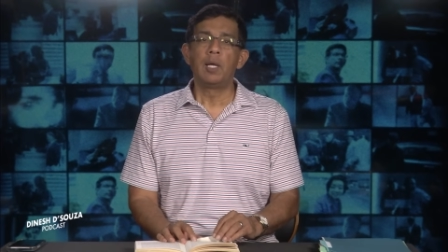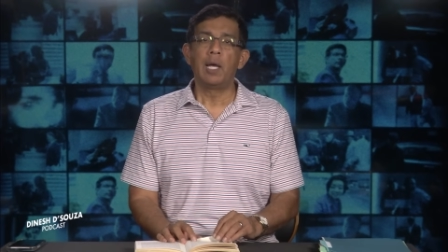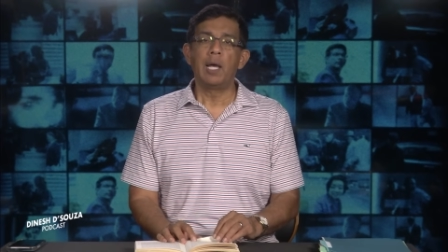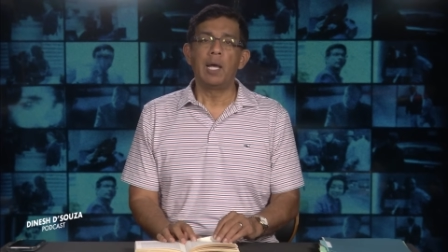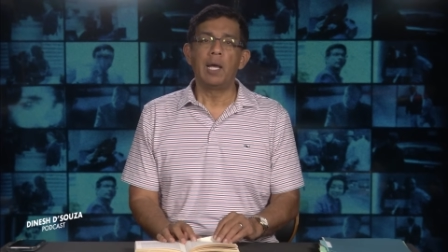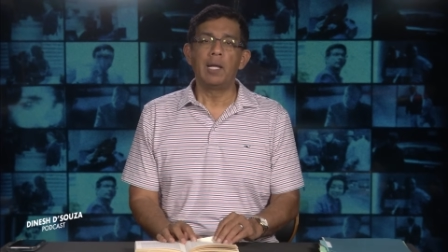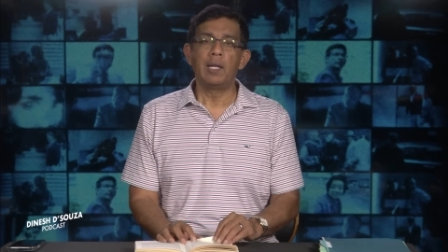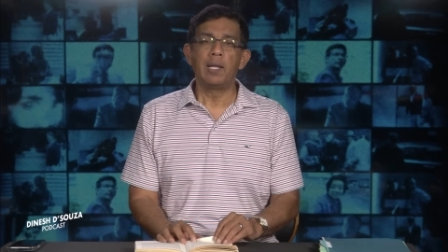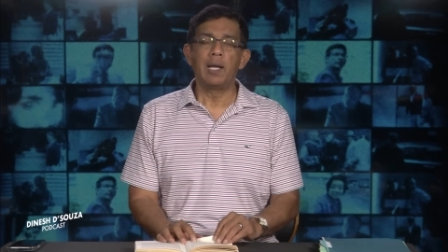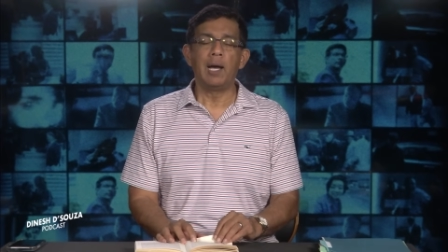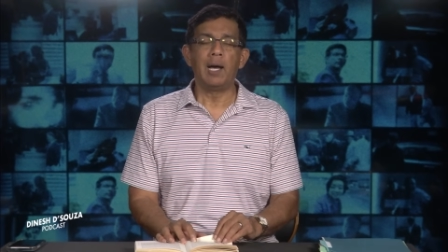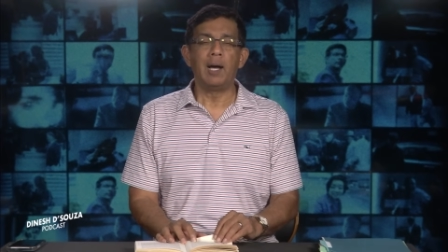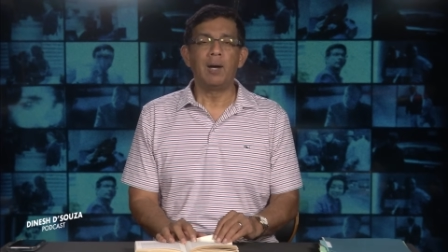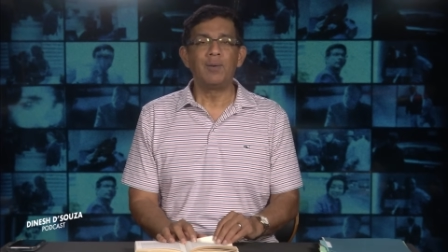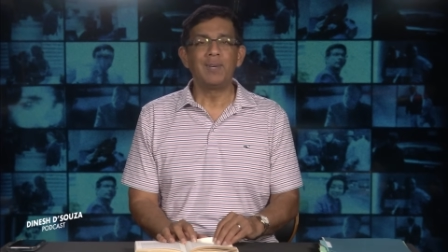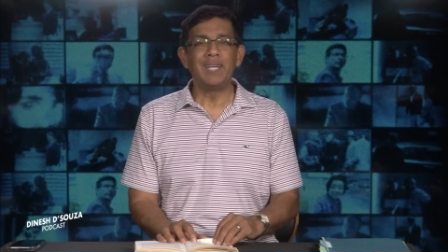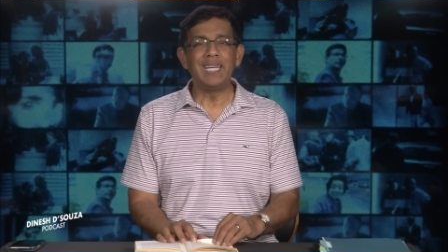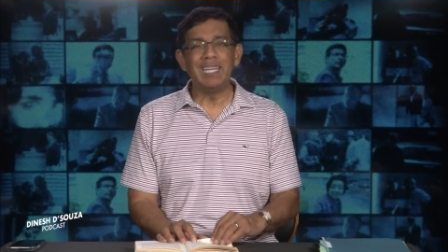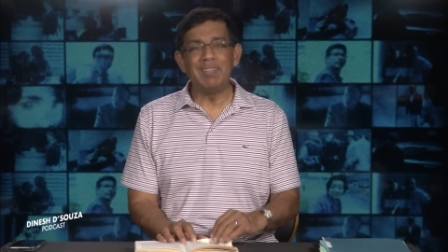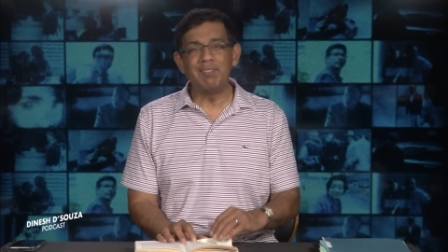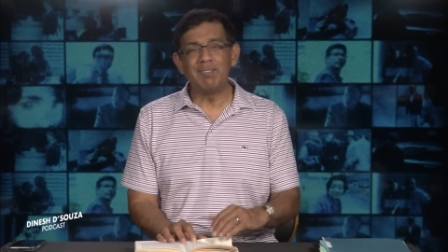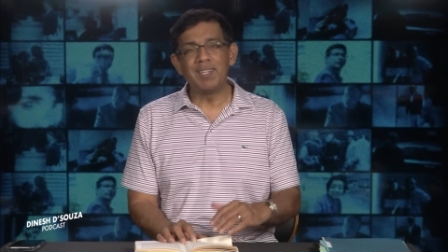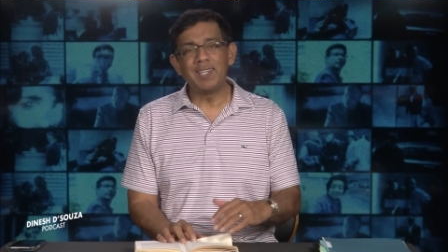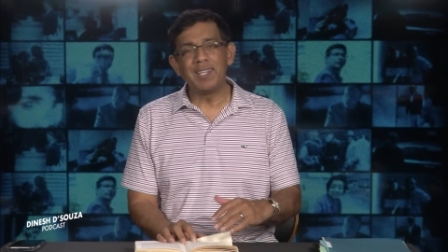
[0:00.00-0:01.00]
and how
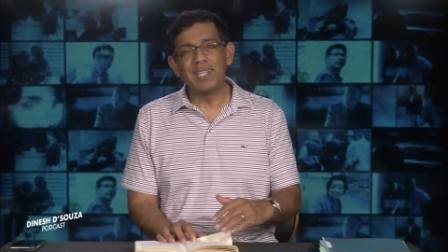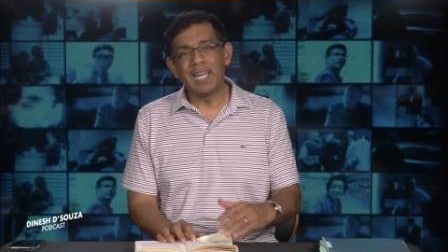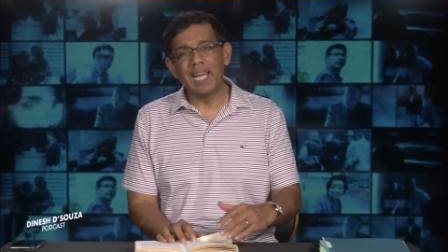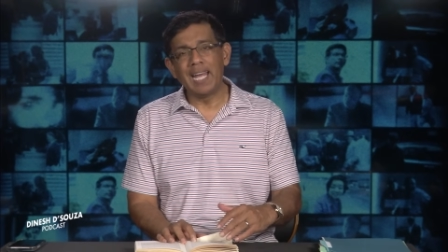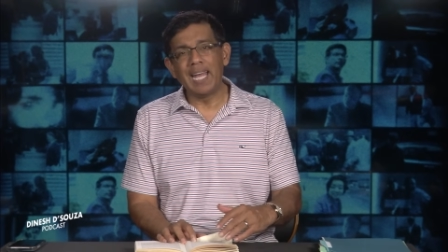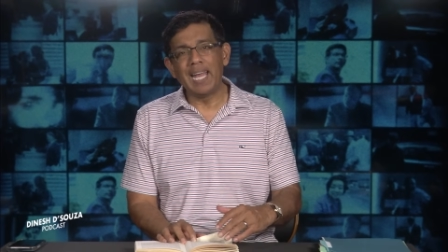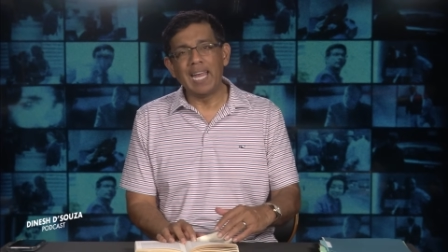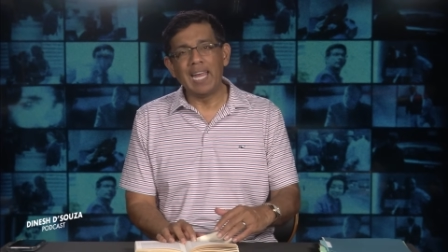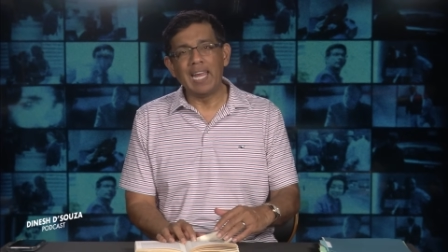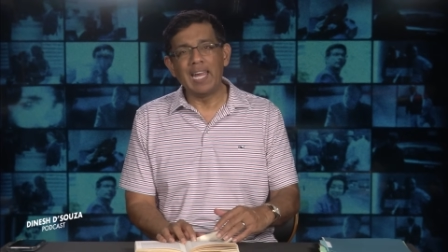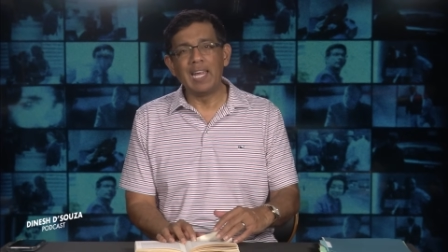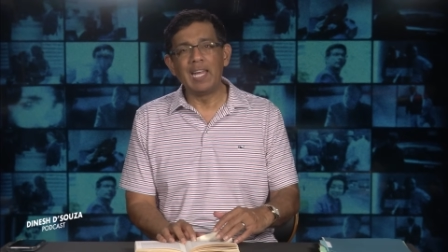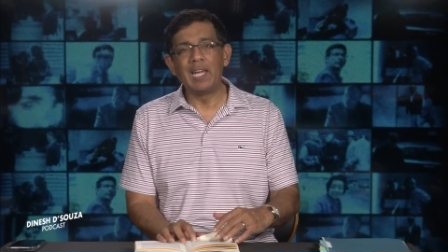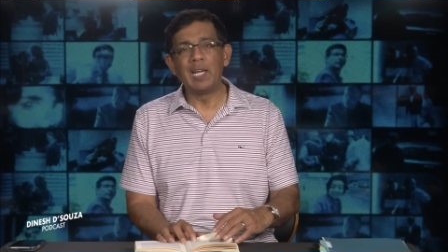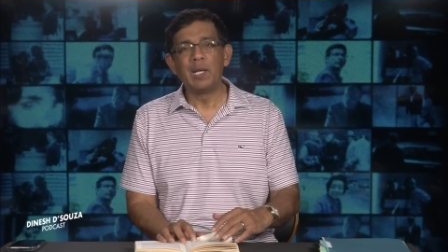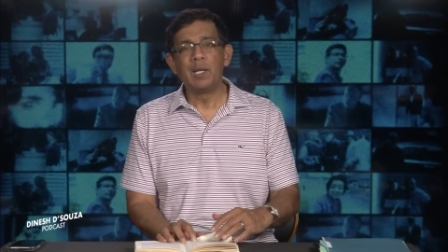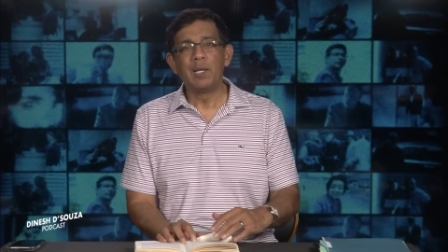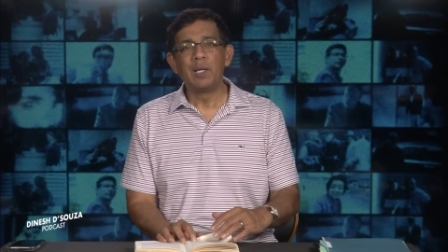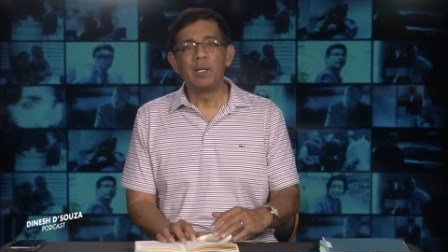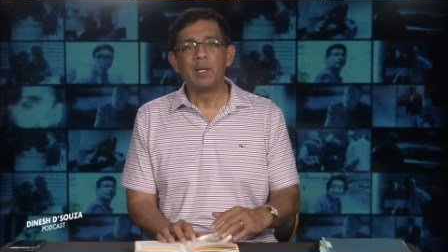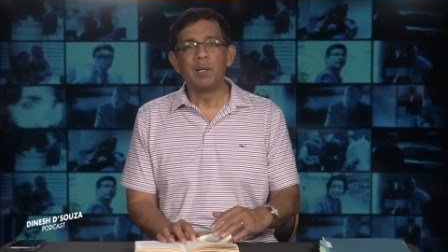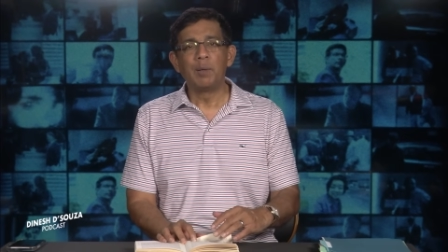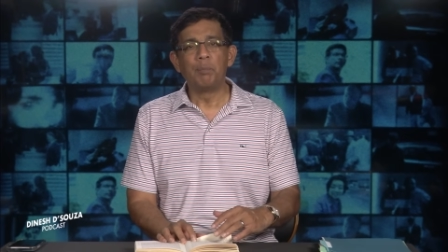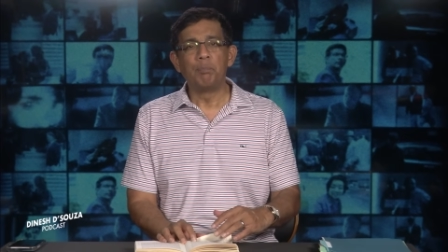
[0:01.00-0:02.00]
even they
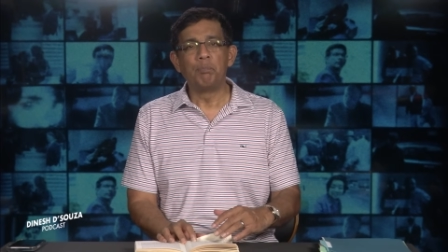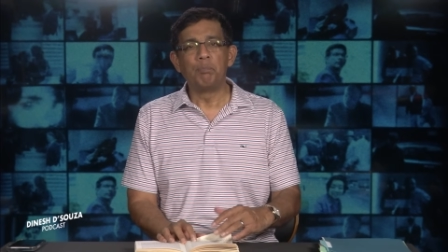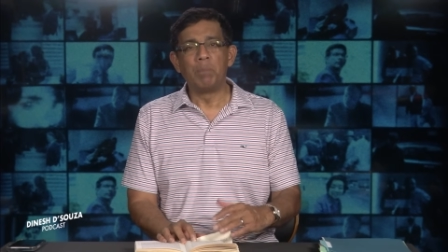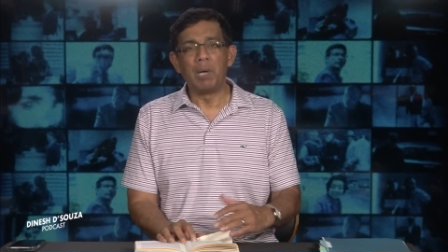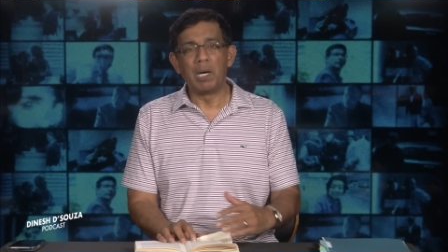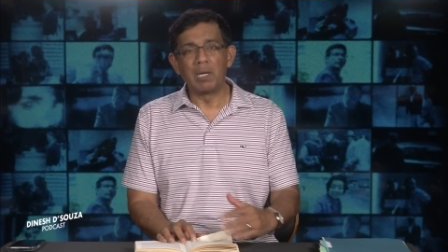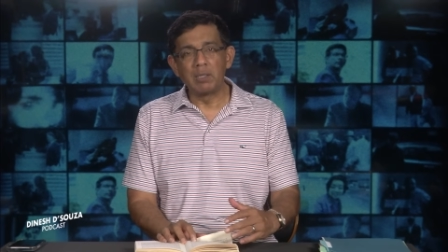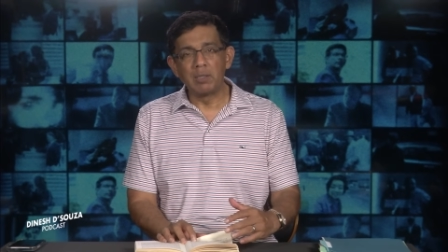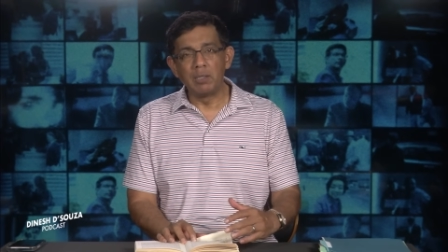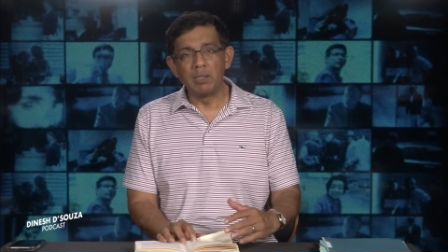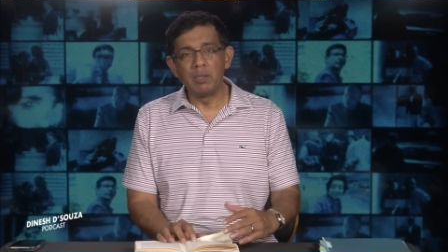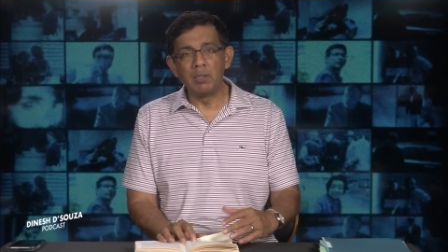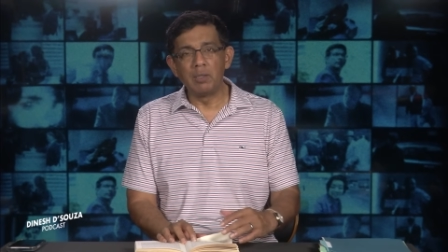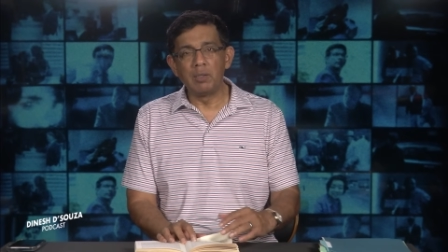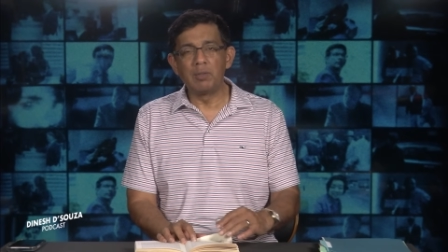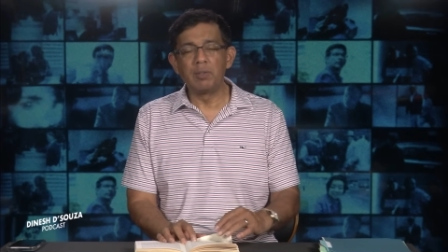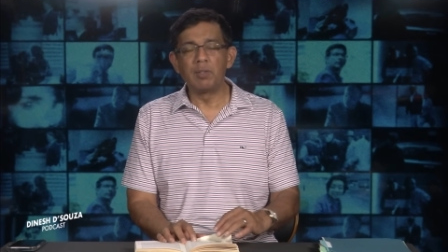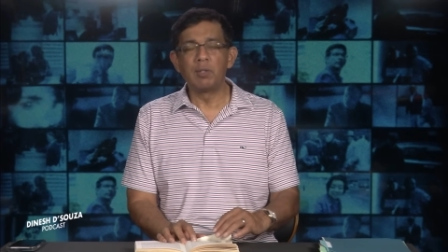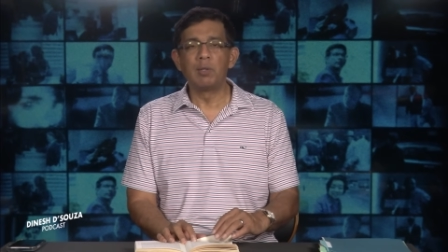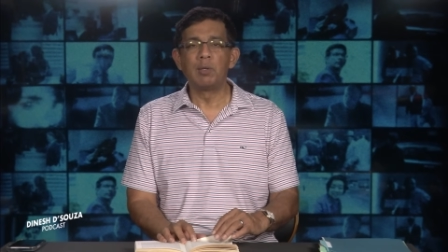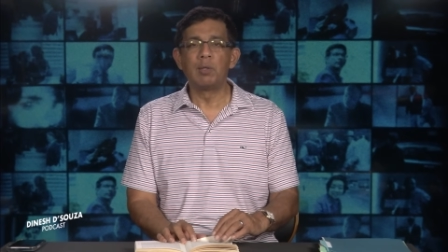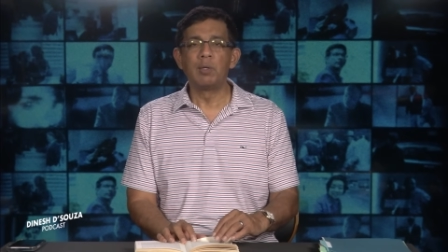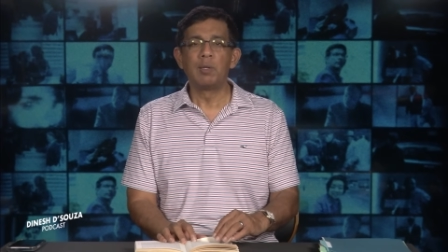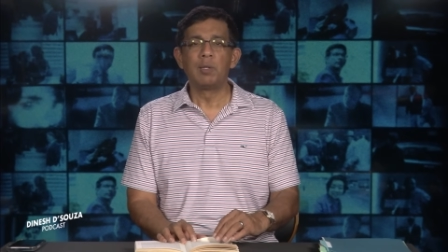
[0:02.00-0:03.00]
buckled,